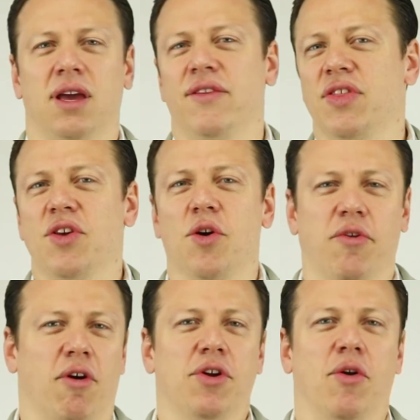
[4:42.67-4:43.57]
Even though
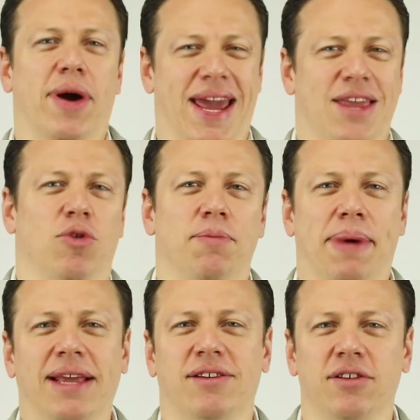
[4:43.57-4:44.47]
there are no annual
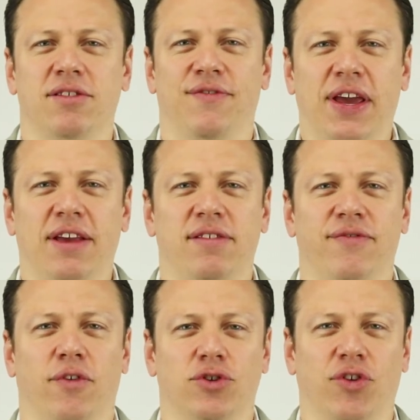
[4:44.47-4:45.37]
maintenance fees
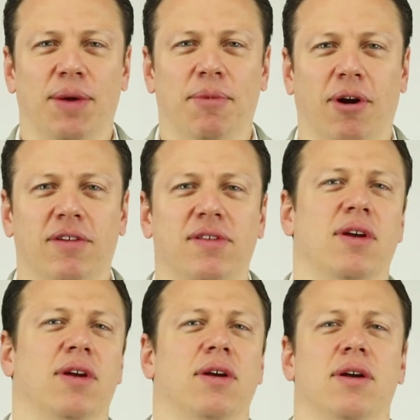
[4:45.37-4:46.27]
for trademarks,
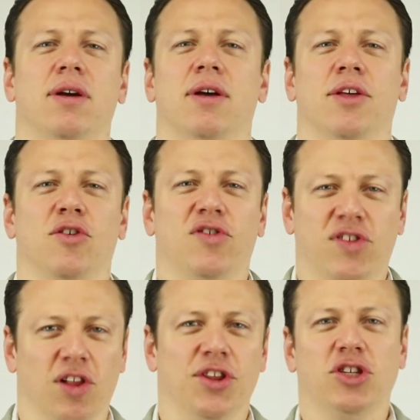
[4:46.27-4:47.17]
you
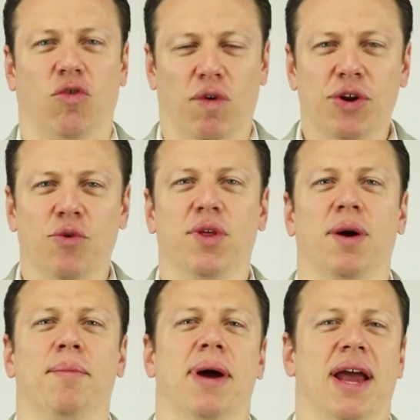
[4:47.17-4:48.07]
still need to renew
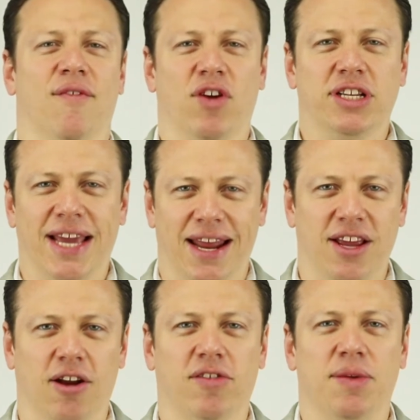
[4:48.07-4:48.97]
them every 10
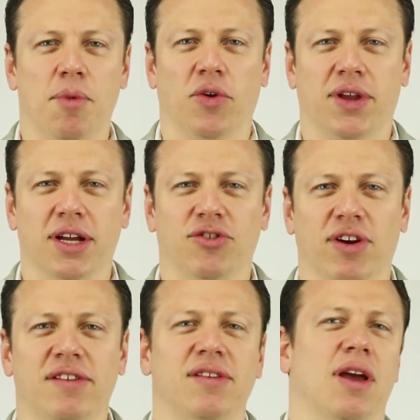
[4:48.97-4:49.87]
years in most
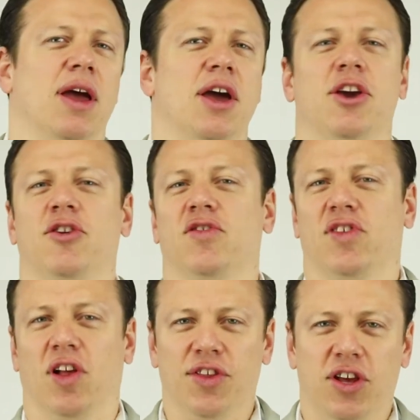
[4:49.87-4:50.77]
countries. You
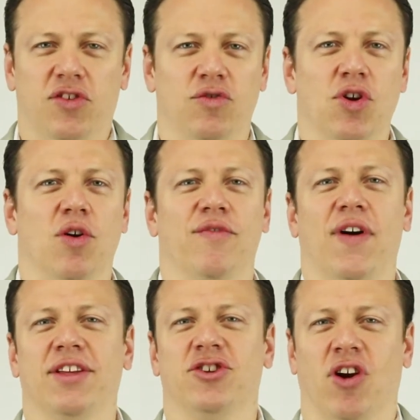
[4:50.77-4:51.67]
still need to
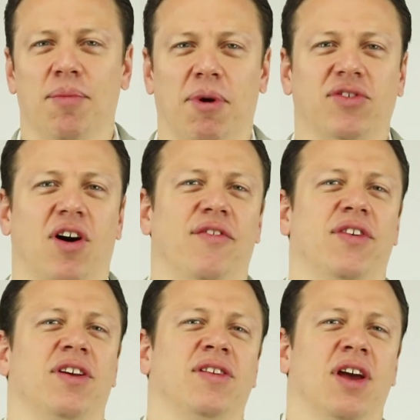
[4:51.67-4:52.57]
notify the trademarks
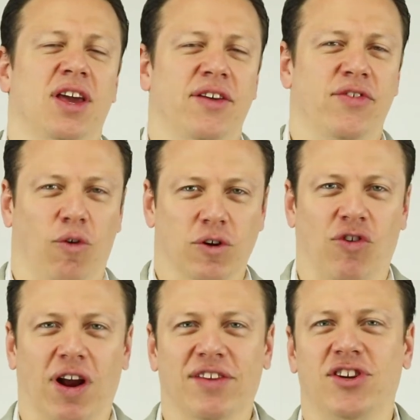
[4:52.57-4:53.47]
office if your
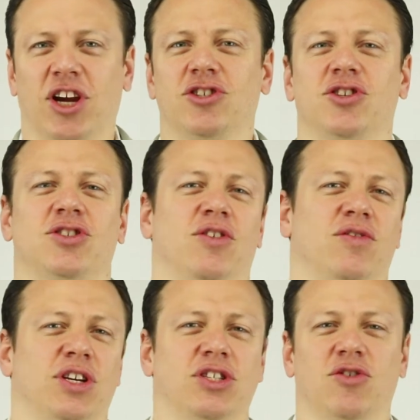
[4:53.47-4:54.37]
address changes. You
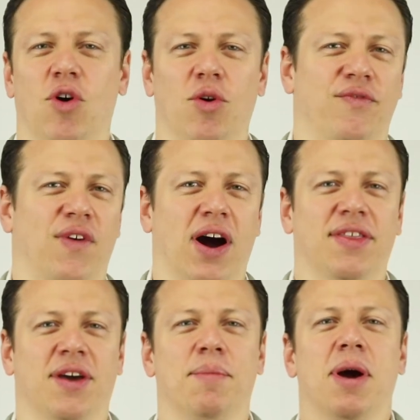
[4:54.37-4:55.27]
need to notify
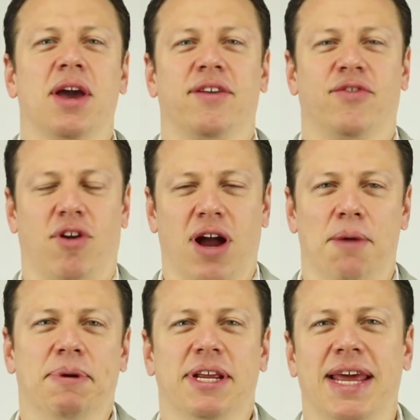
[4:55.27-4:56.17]
them if your
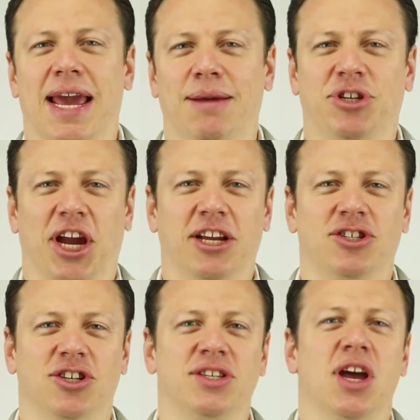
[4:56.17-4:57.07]
company name
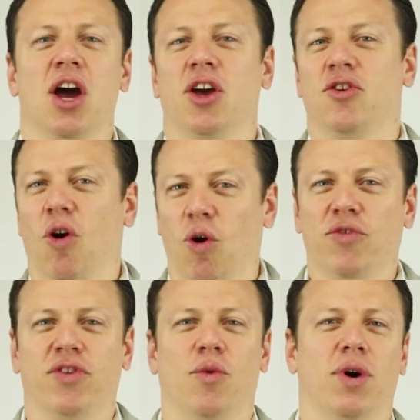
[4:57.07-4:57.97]
changes. You
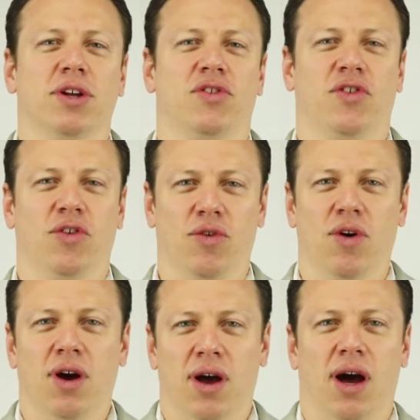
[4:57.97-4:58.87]
also want
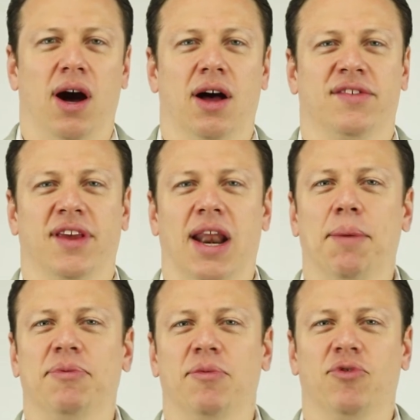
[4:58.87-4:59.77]
to set
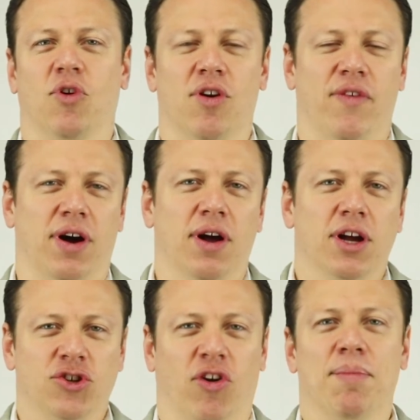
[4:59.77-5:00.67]
up some sort of a
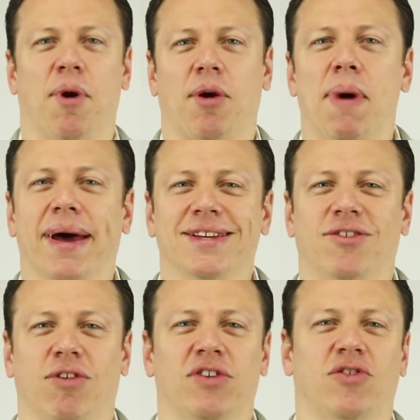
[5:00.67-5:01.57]
trademark
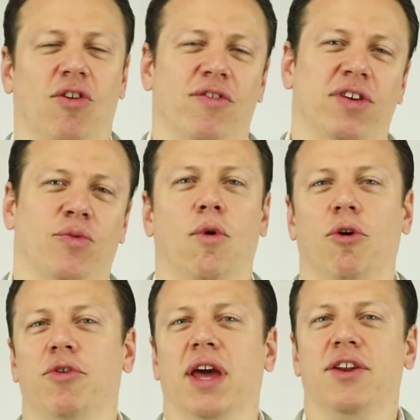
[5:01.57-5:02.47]
monitoring service where
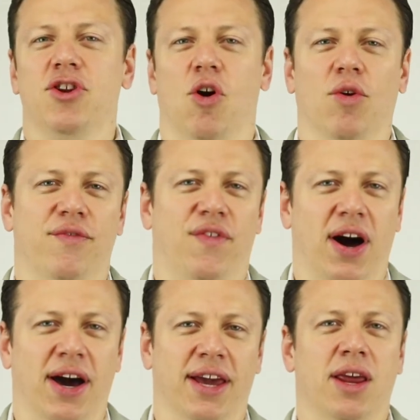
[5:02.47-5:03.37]
you get
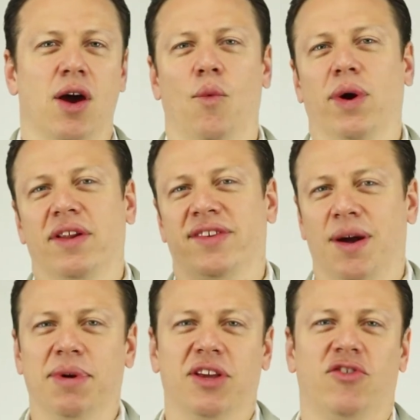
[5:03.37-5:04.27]
notified when somebody